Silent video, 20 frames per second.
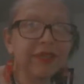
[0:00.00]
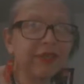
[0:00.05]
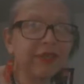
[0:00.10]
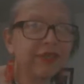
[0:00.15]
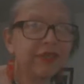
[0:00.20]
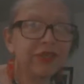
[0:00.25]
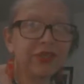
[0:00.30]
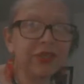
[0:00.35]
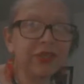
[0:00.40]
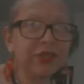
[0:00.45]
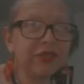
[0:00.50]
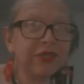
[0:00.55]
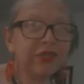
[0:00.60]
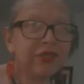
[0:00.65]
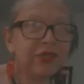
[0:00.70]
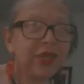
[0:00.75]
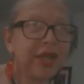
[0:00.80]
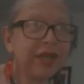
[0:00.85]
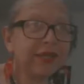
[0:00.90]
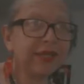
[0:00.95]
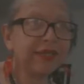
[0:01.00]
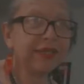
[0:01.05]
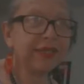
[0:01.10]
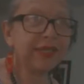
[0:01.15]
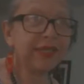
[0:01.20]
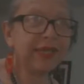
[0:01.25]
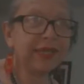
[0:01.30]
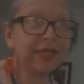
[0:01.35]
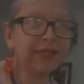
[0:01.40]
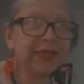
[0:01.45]
Jean Jacques
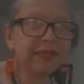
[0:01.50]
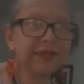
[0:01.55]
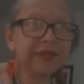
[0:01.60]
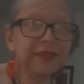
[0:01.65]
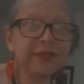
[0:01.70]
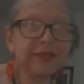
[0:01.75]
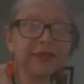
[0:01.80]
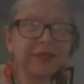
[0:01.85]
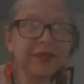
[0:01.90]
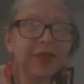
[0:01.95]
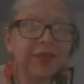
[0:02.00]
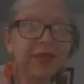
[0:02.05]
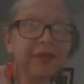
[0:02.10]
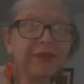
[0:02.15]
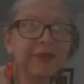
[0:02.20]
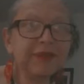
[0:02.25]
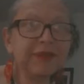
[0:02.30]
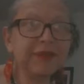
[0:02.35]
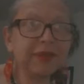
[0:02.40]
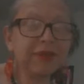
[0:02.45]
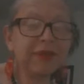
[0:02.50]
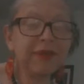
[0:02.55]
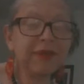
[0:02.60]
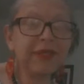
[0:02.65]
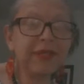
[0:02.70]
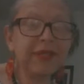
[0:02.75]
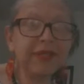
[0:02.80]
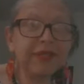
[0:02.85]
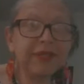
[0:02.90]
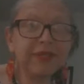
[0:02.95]
Dessalines. No, I'm talking
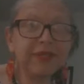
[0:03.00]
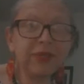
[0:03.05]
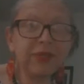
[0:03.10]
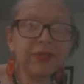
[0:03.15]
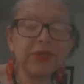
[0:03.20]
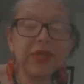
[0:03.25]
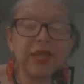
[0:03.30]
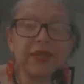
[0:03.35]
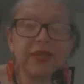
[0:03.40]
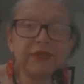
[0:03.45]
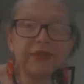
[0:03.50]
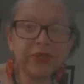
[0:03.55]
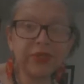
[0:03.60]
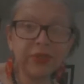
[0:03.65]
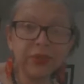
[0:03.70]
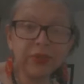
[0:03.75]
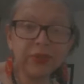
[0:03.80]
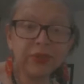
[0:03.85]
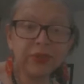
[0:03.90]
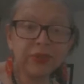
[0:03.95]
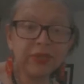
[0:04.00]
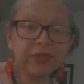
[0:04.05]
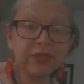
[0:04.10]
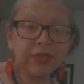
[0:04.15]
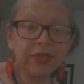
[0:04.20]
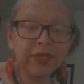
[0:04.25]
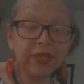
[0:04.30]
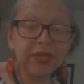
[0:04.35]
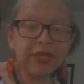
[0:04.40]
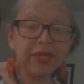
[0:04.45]
about Toussaint Louverture
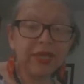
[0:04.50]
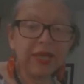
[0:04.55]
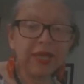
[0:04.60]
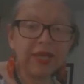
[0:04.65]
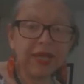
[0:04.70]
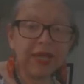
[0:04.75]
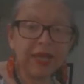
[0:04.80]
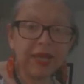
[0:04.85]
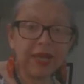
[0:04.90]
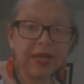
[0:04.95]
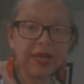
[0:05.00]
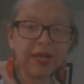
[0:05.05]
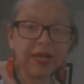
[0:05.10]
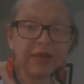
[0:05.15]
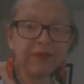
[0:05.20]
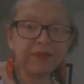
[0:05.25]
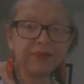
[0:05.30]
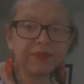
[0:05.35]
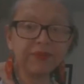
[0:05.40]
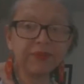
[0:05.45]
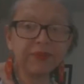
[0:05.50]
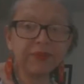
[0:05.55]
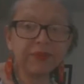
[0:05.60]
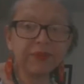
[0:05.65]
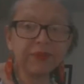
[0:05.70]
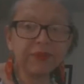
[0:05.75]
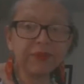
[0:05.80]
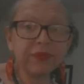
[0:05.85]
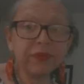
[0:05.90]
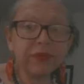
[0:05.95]
um,
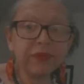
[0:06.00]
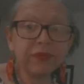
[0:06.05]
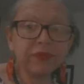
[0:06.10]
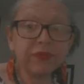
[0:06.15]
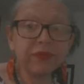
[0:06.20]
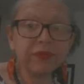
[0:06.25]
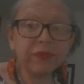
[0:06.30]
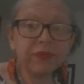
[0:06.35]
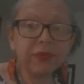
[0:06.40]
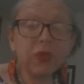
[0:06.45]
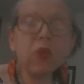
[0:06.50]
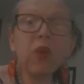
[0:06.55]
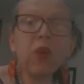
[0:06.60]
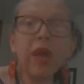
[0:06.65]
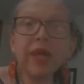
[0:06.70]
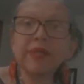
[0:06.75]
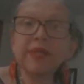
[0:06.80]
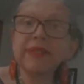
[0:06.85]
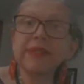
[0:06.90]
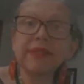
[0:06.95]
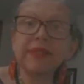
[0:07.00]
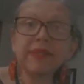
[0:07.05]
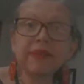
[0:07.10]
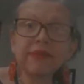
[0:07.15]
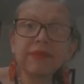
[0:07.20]
was